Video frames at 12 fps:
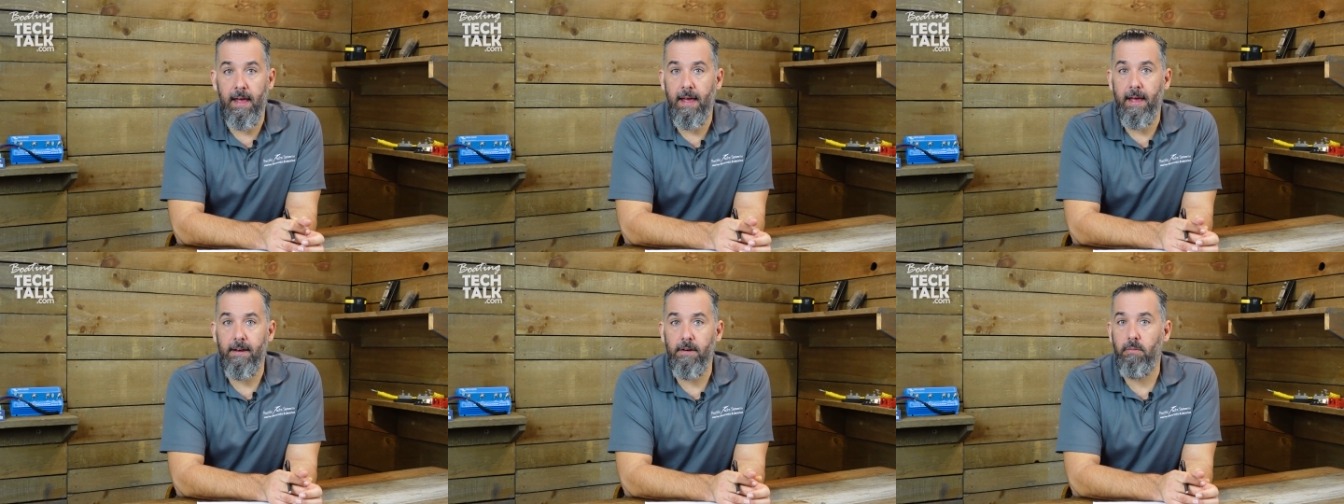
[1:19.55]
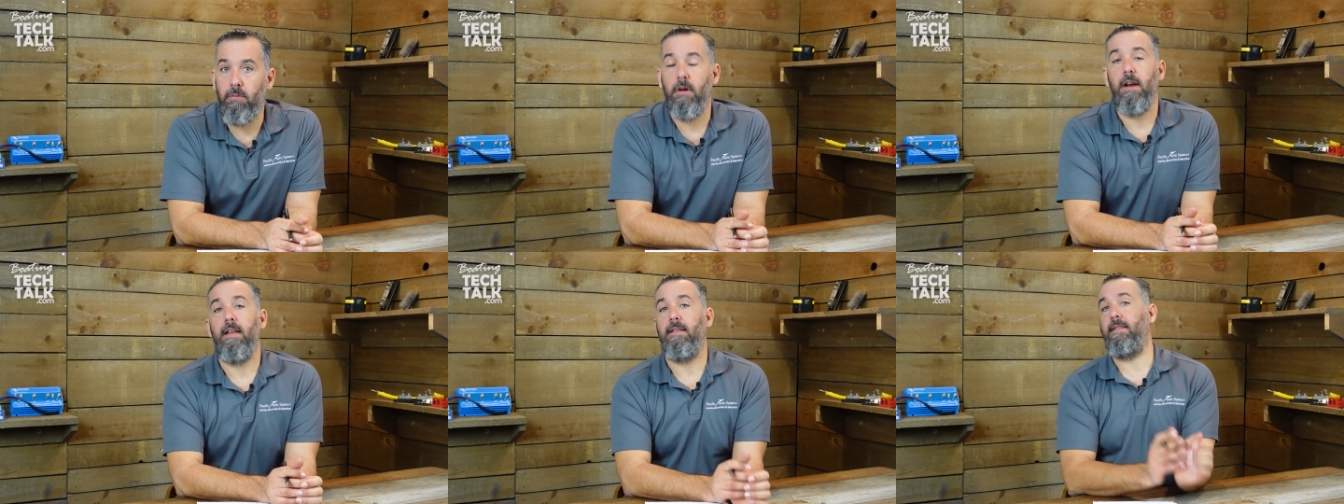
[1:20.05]
and
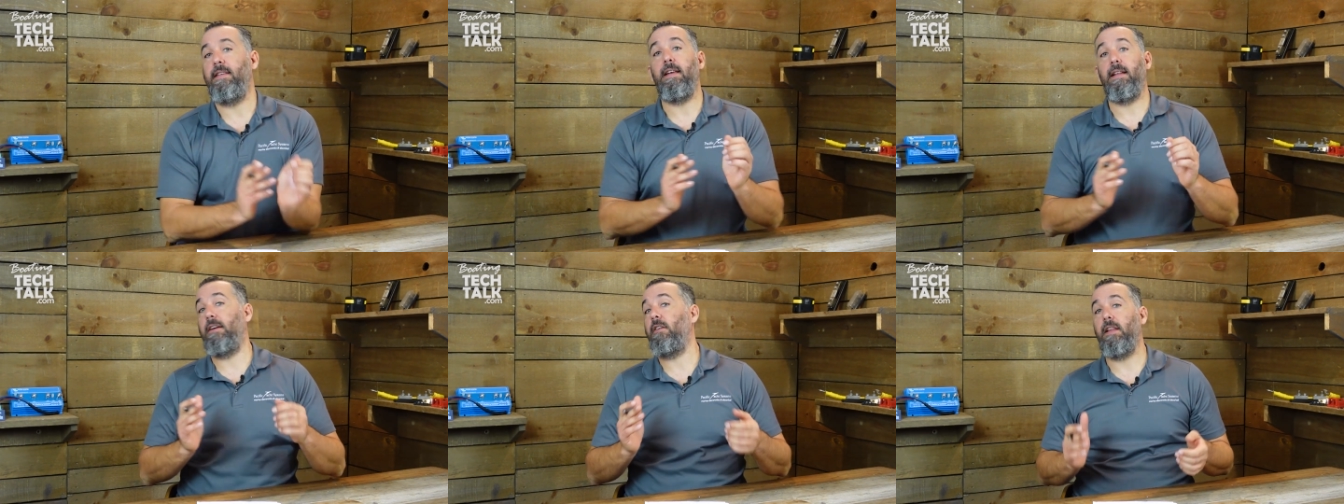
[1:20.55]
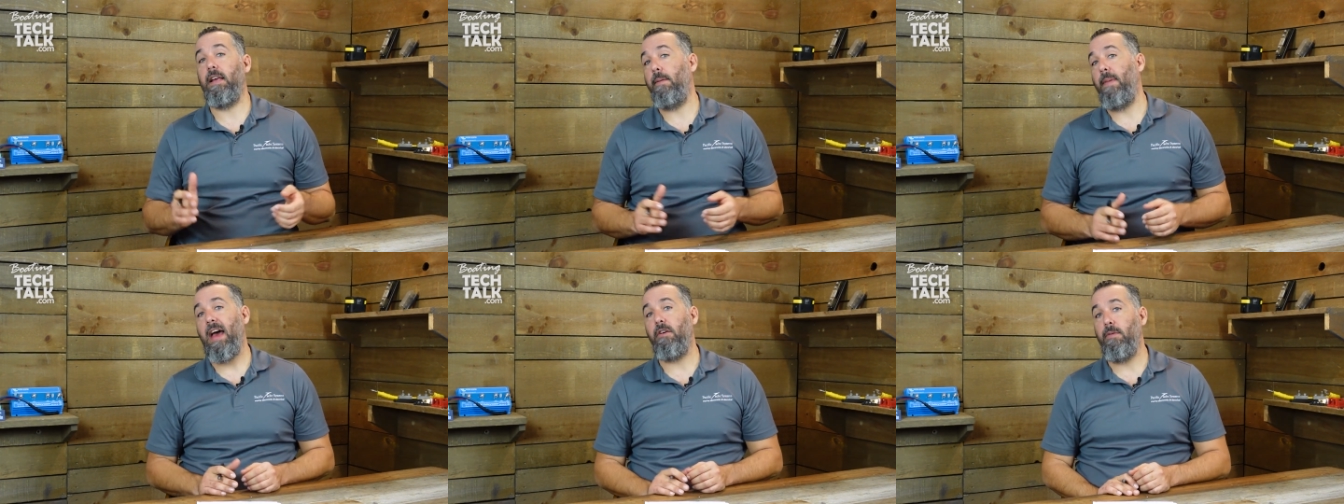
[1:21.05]
we're going to see literally a
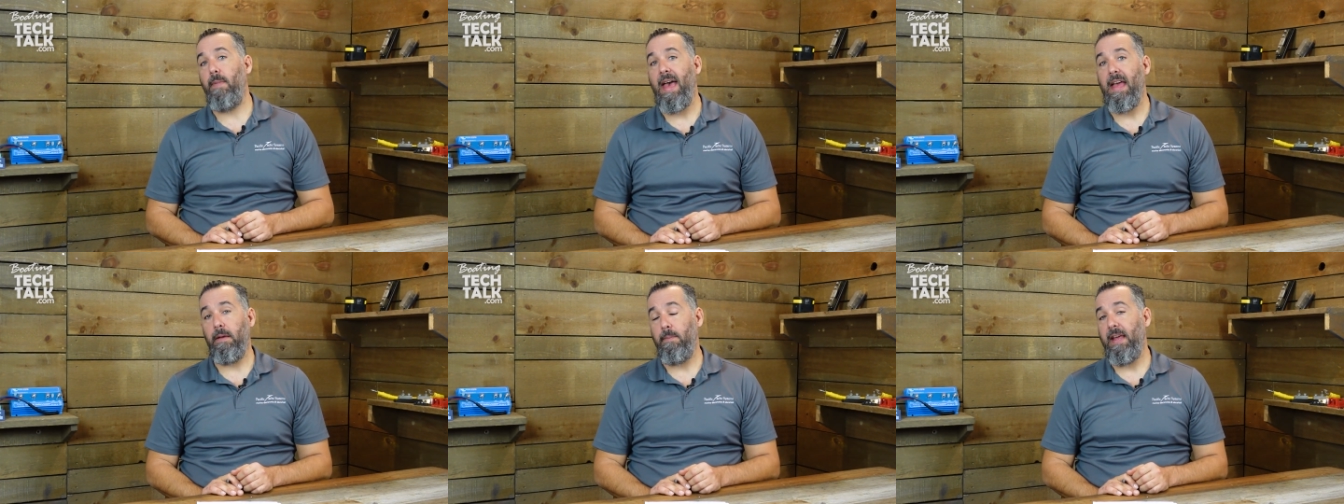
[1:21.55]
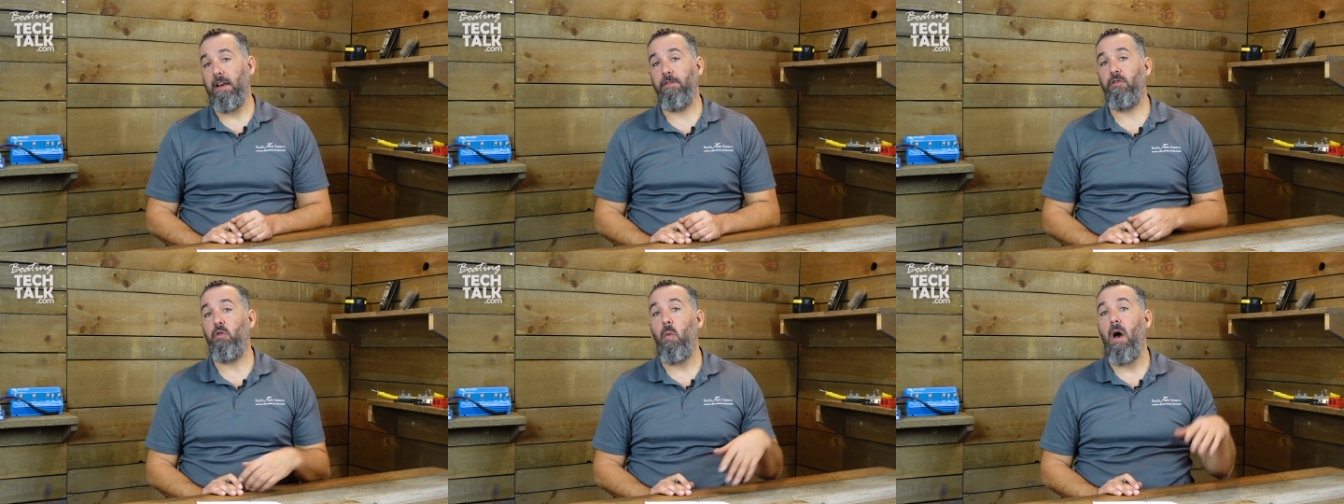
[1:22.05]
battery bank made
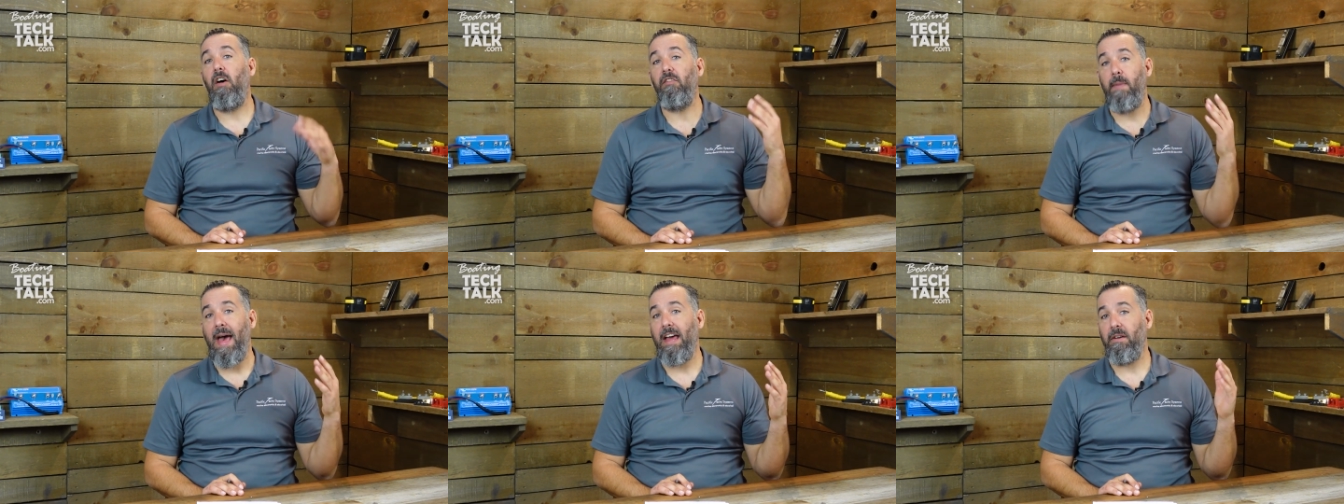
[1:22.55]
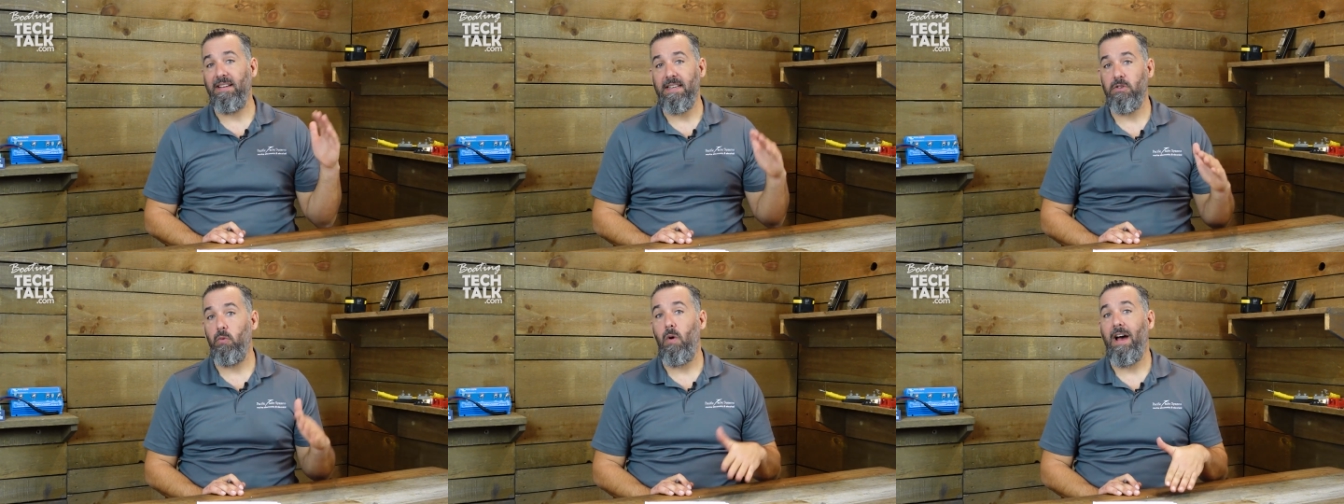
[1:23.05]
of 12
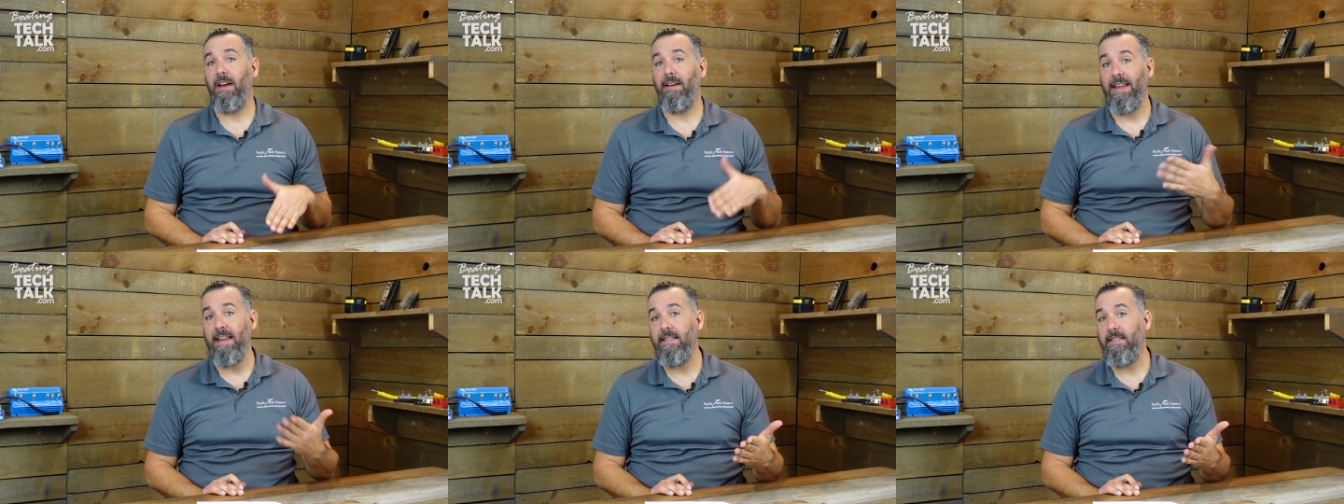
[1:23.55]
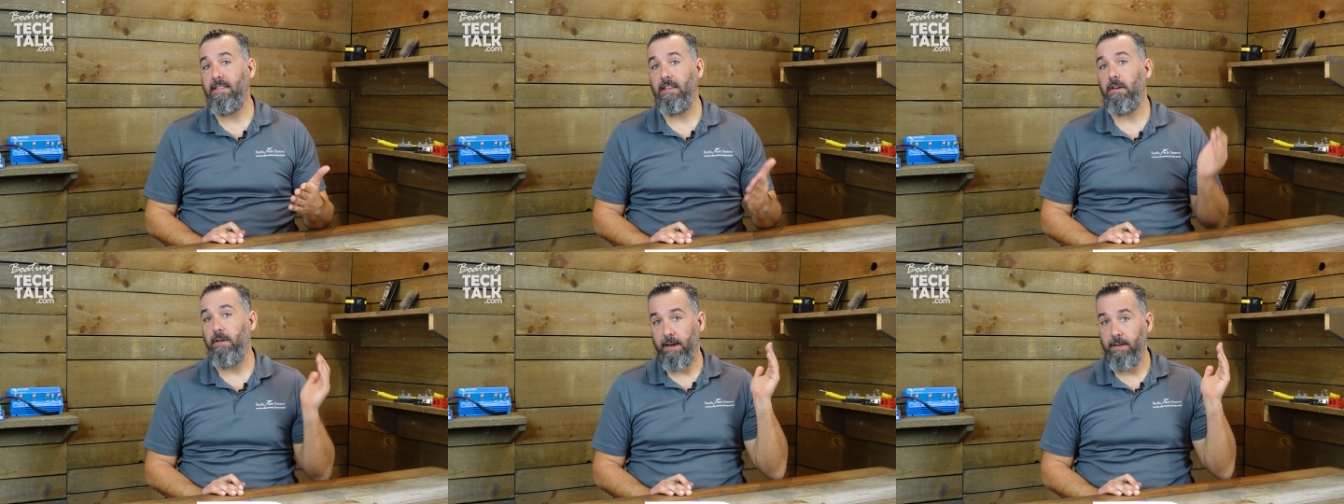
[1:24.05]
batteries wired in
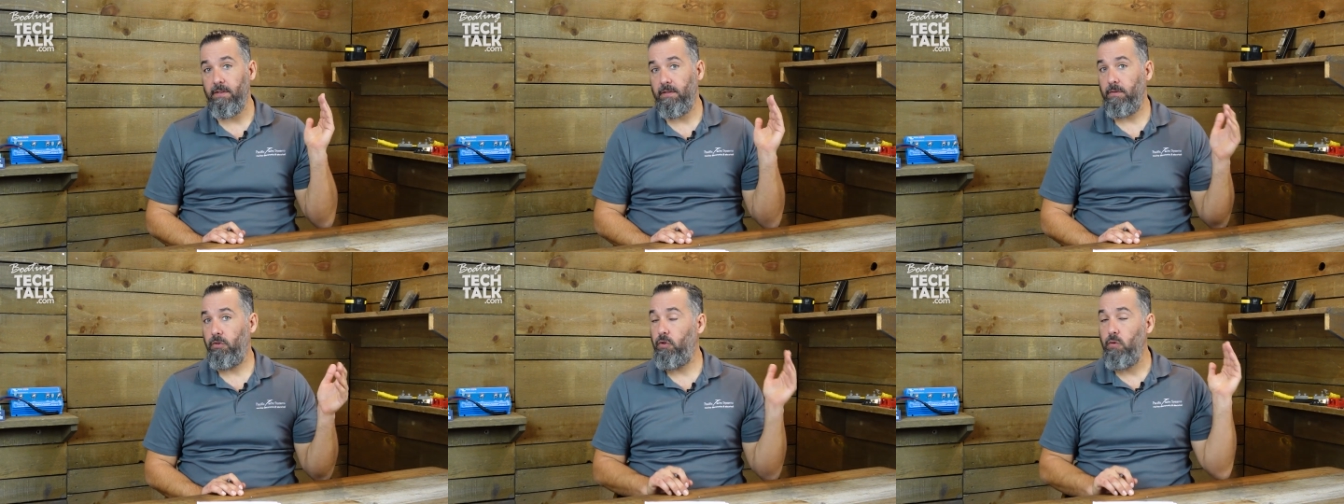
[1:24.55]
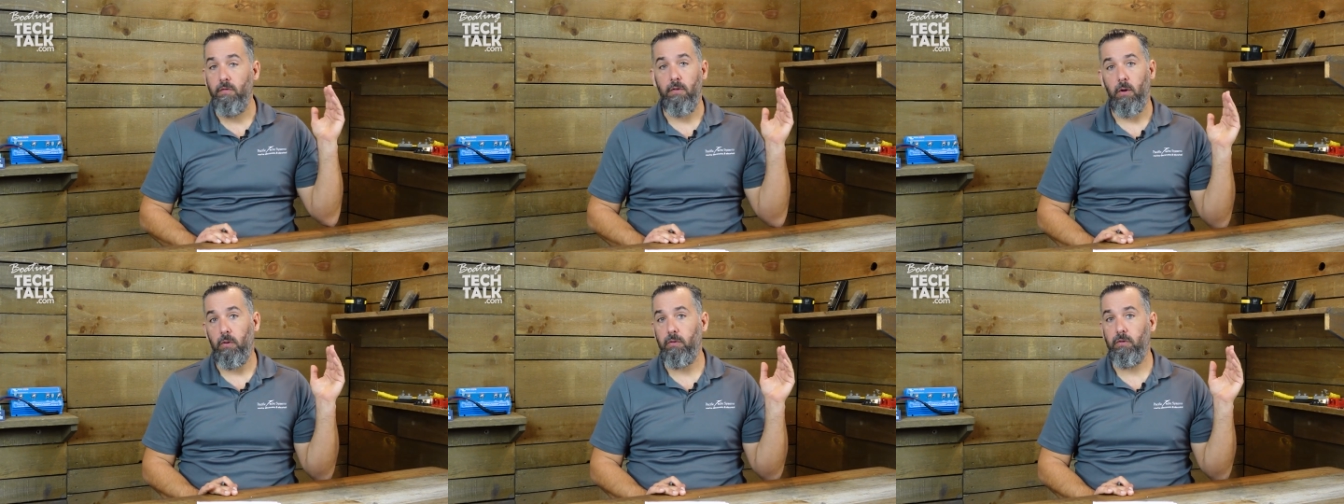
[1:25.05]
series, 2
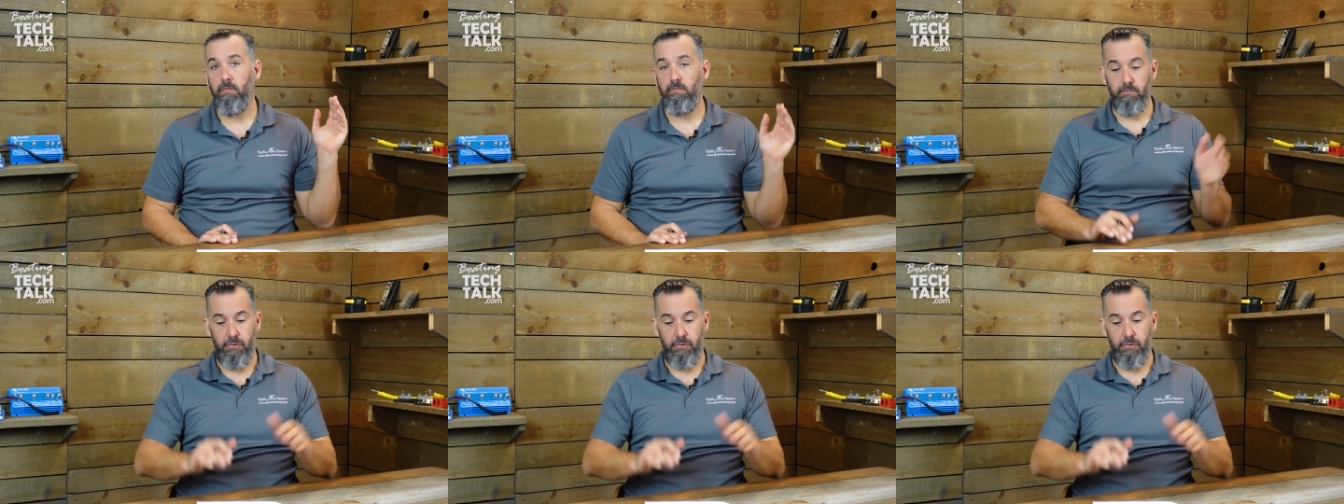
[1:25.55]
volts.